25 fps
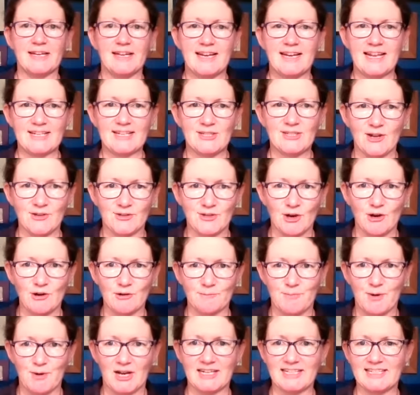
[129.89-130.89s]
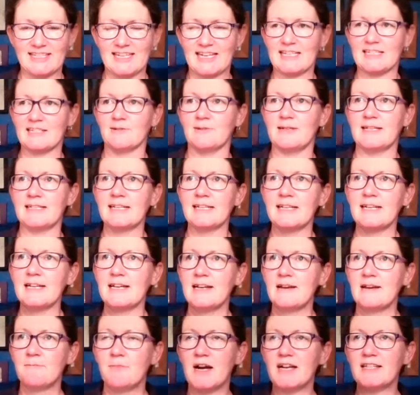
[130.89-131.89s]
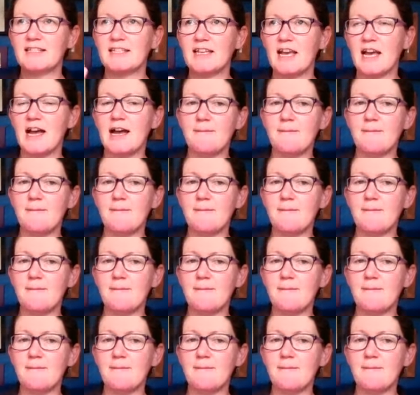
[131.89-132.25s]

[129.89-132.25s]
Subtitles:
Let's not talk politics, Louise. But